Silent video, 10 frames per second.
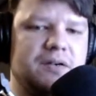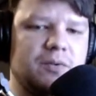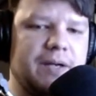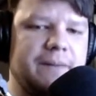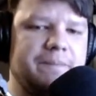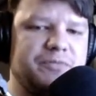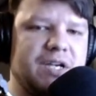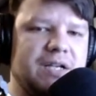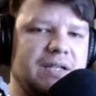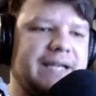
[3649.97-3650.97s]
right
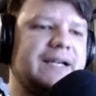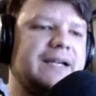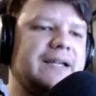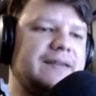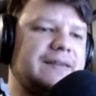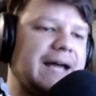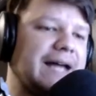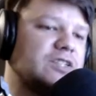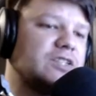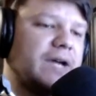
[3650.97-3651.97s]
like yeah
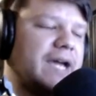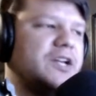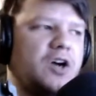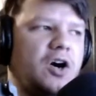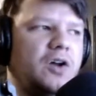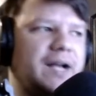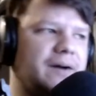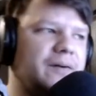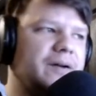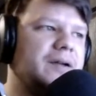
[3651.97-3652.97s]
that's okay to call out